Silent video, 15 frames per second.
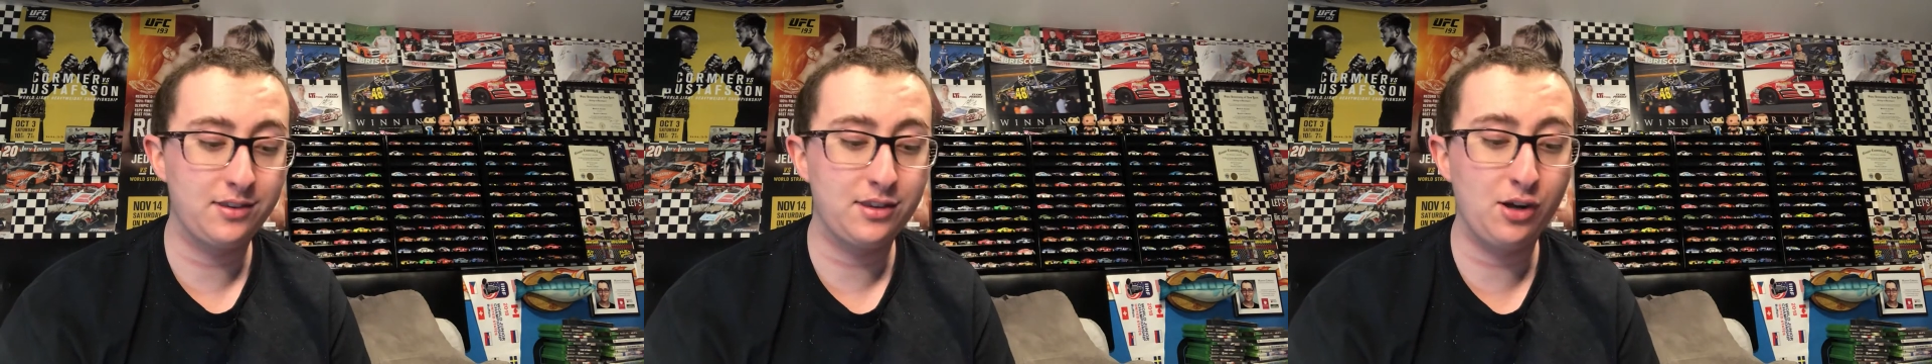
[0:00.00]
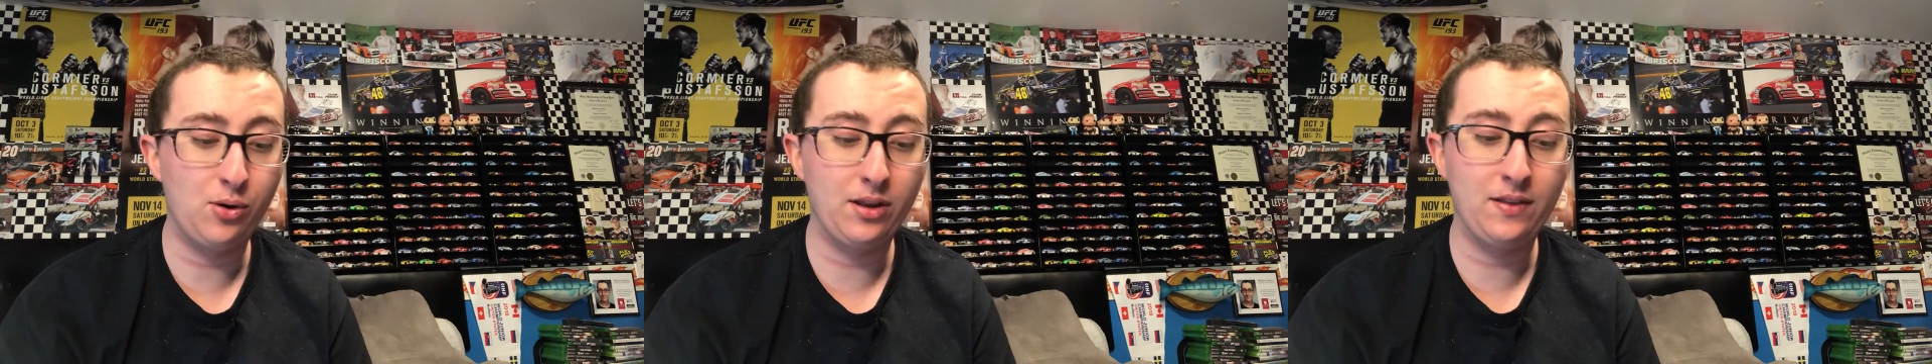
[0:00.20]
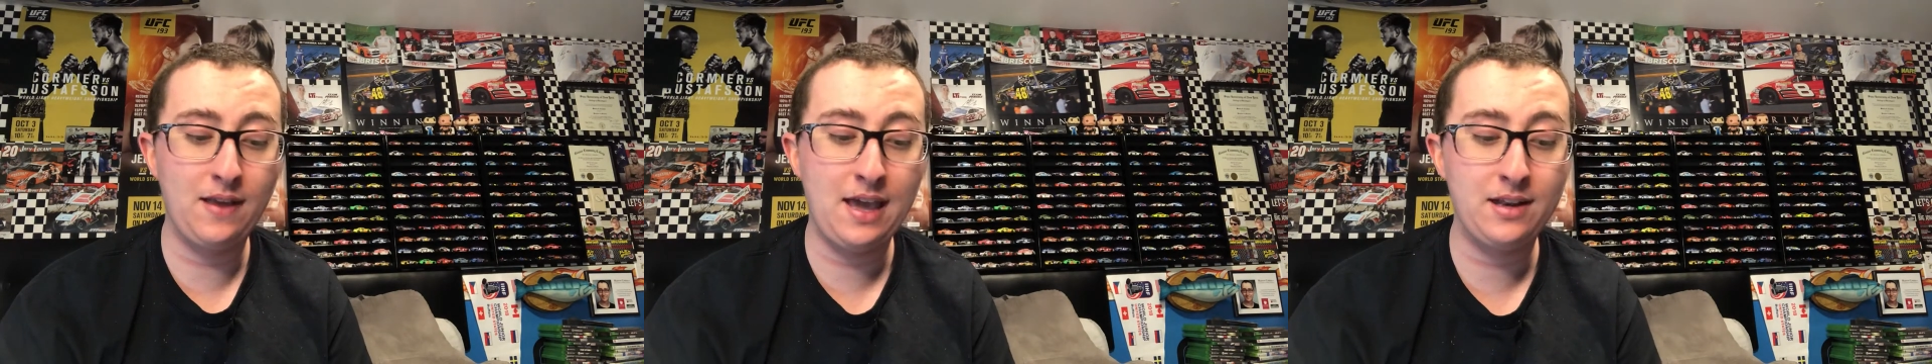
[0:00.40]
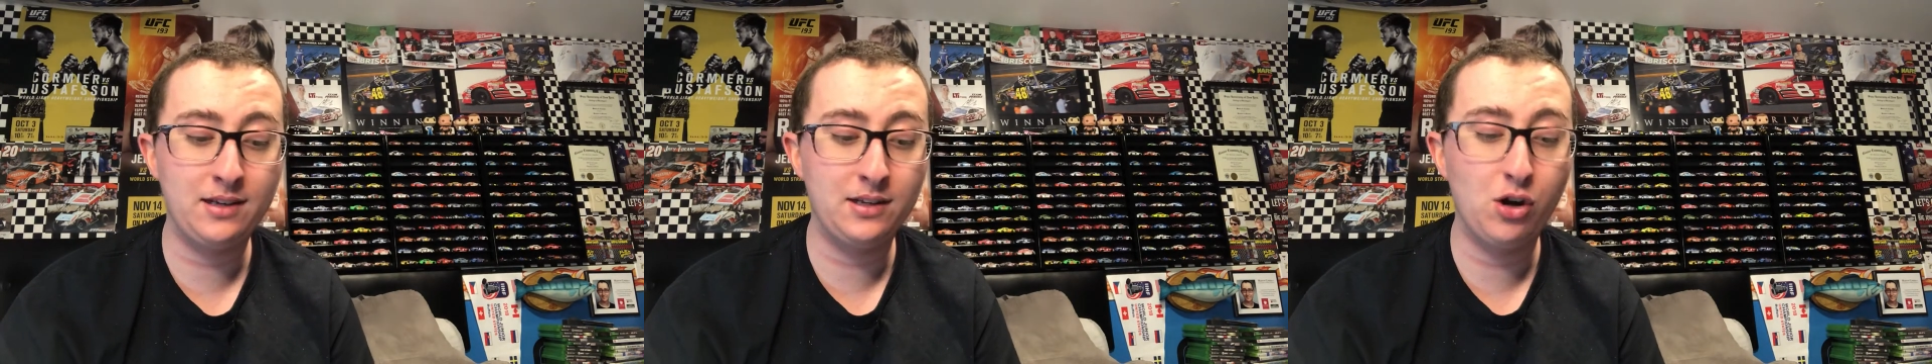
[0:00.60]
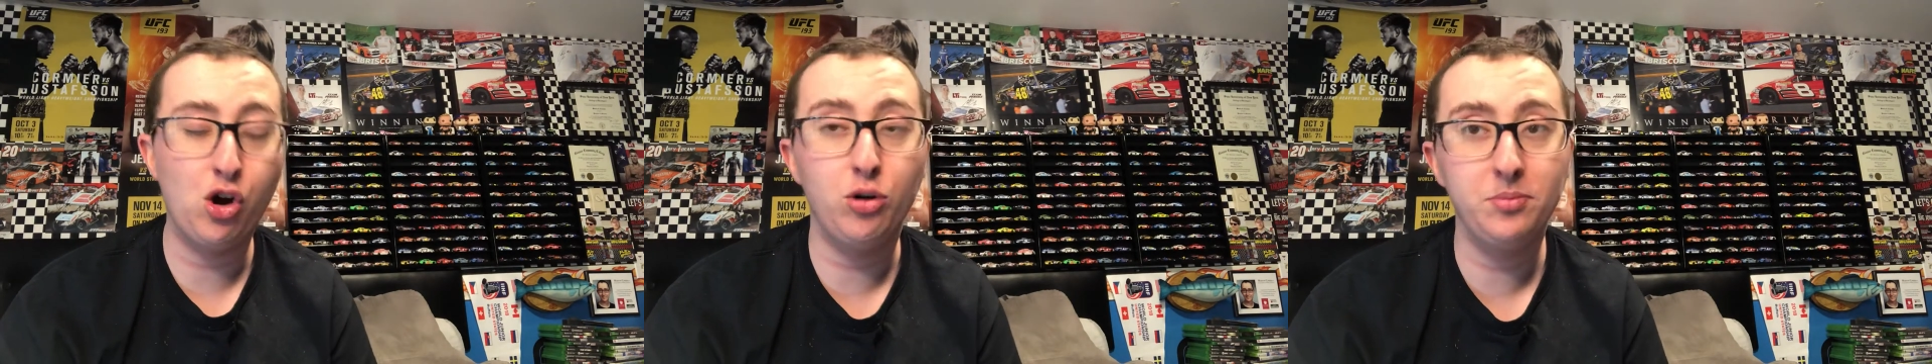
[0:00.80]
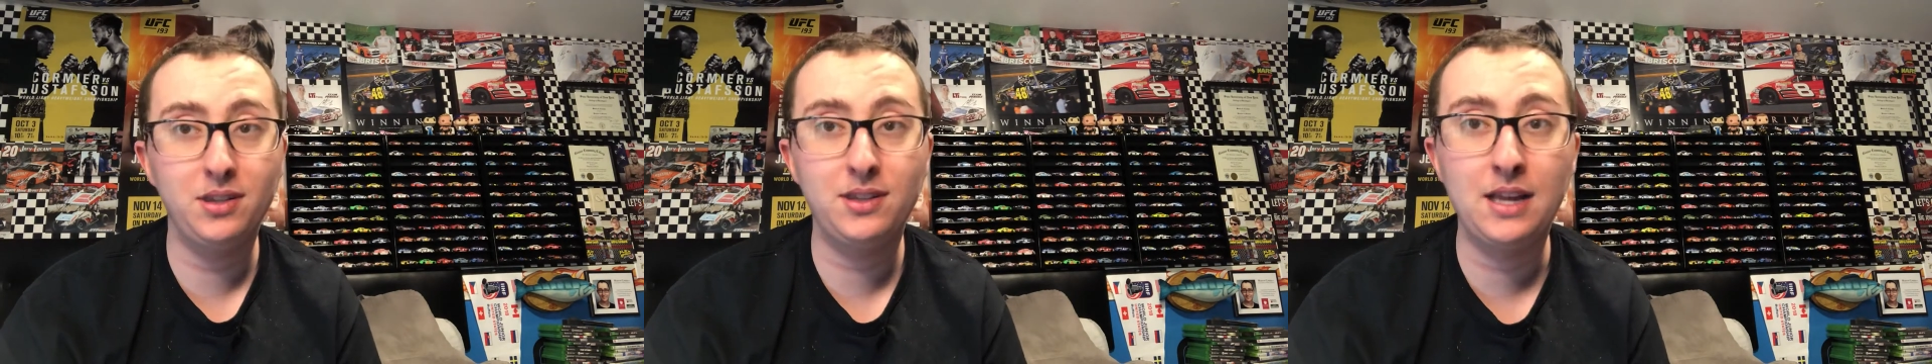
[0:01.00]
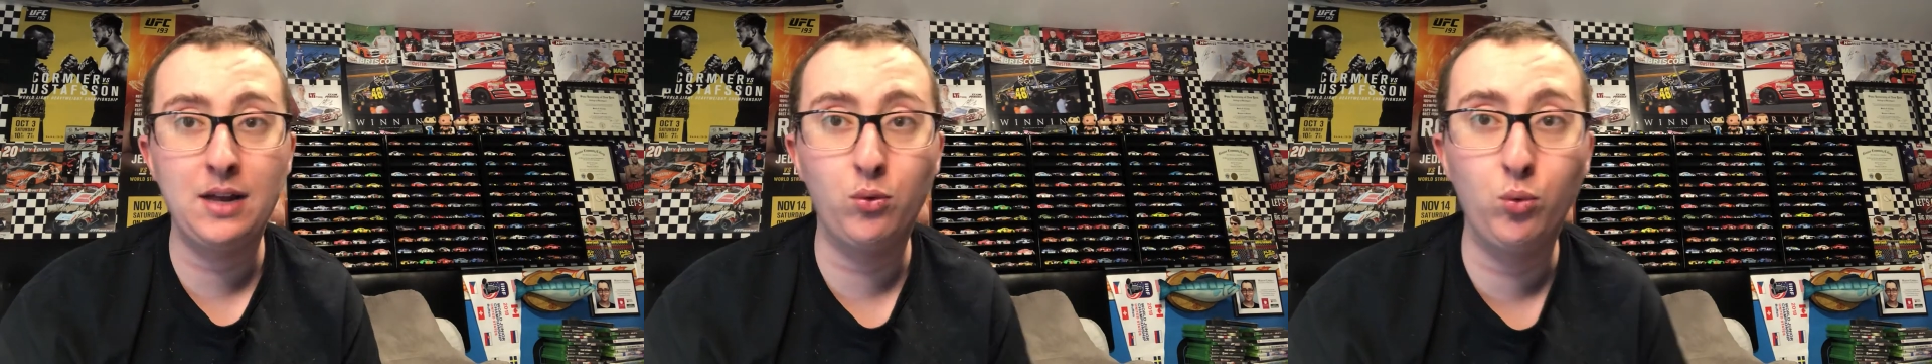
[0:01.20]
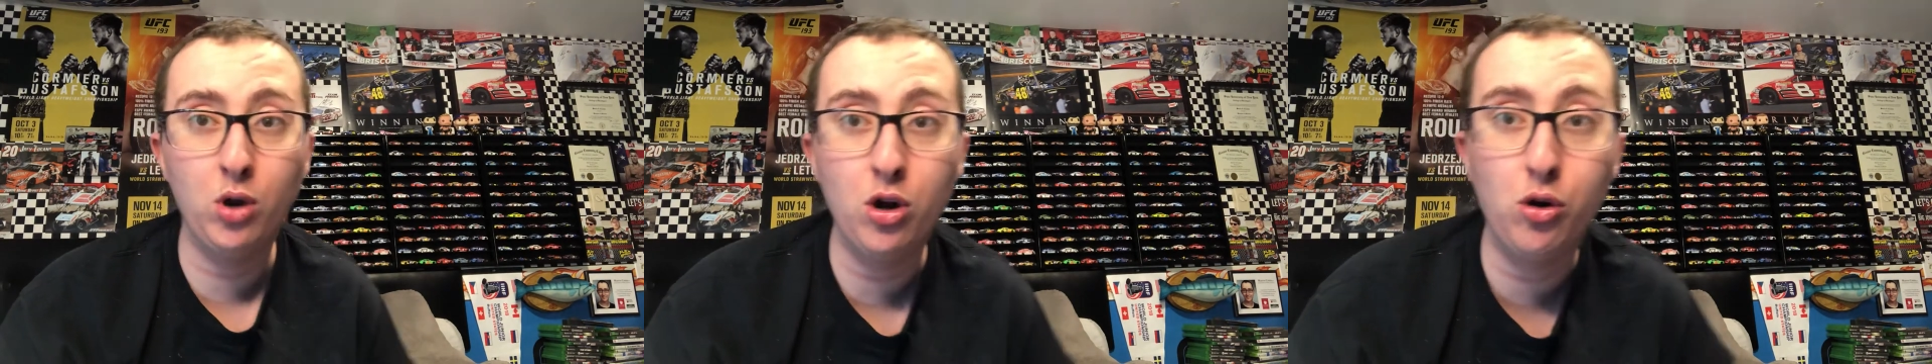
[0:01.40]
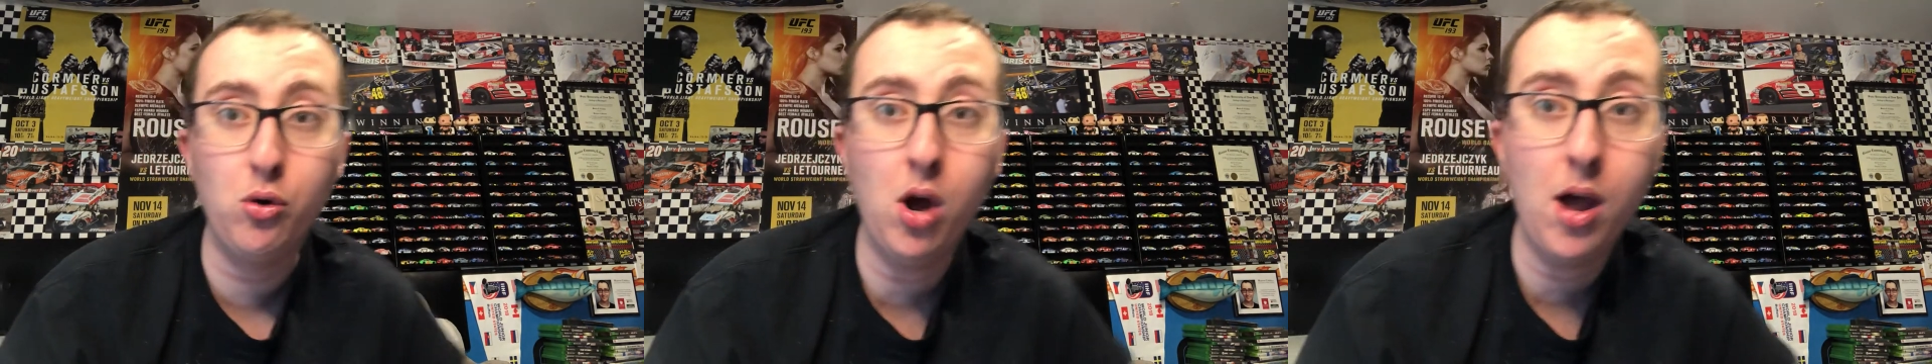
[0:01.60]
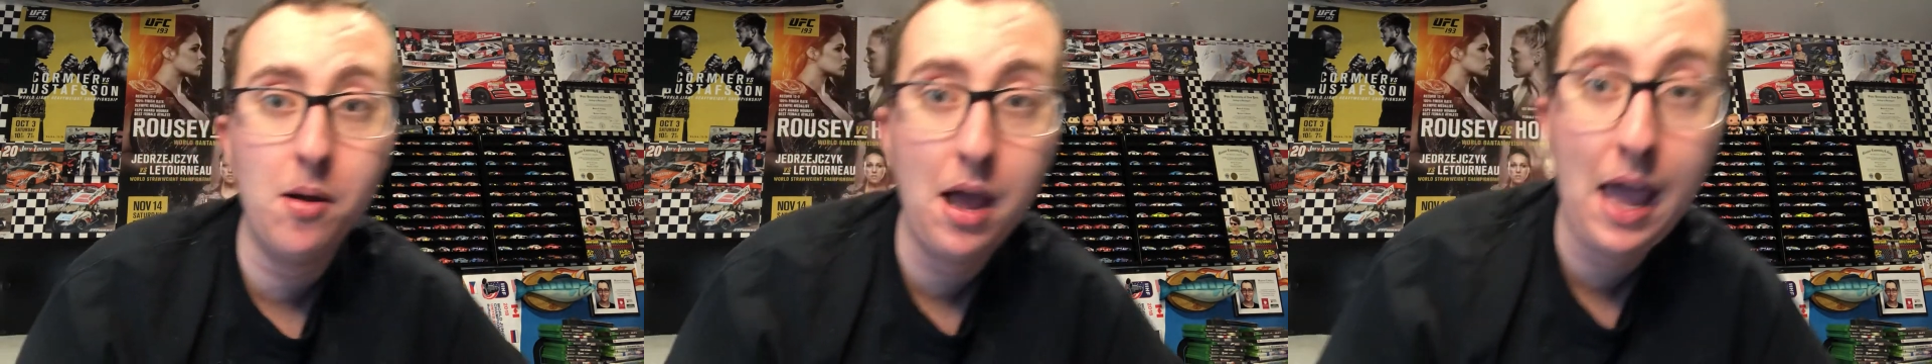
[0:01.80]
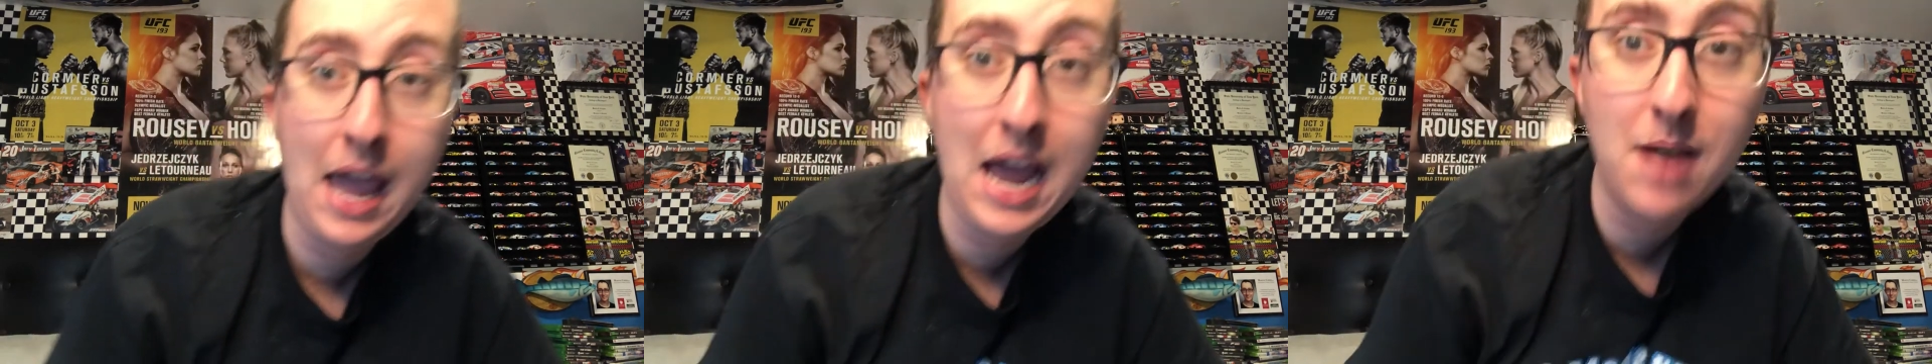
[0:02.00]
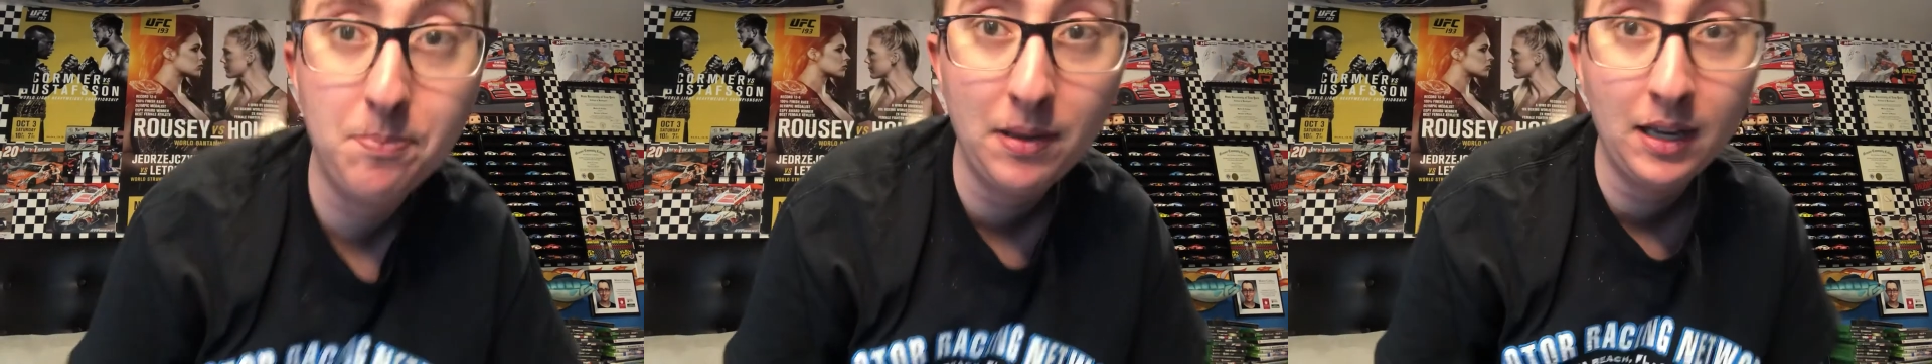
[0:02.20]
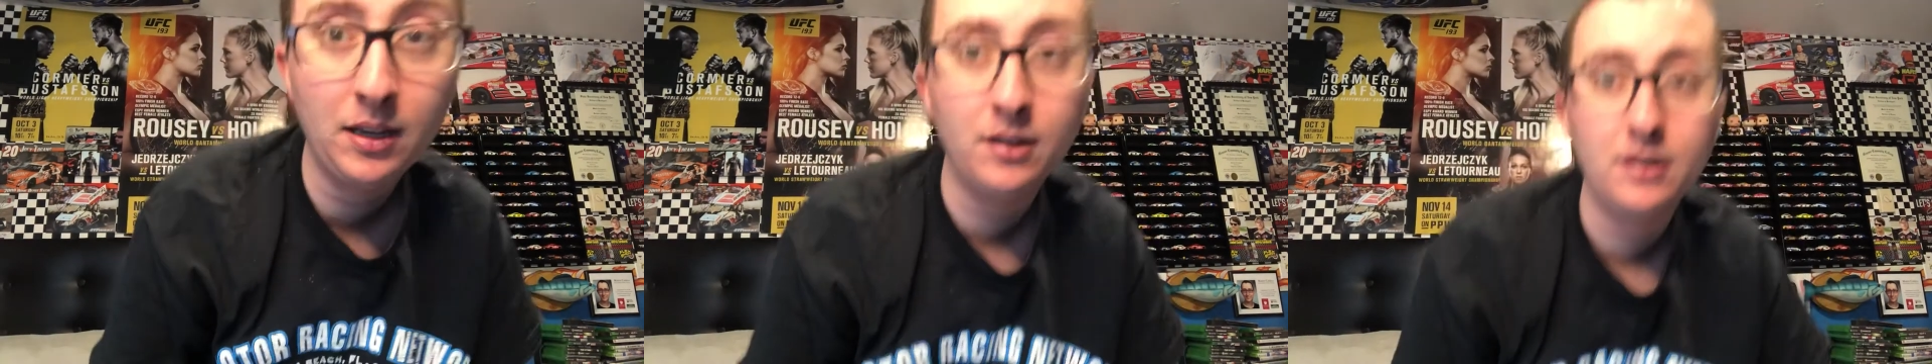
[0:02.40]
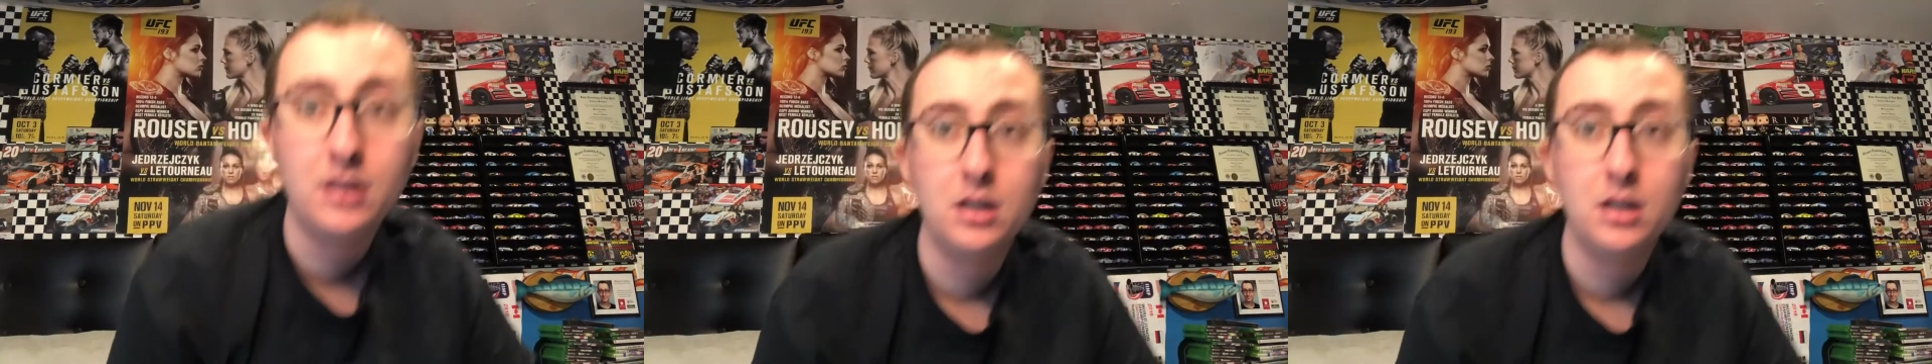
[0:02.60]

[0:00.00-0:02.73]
So Atlanta and Homestead will happen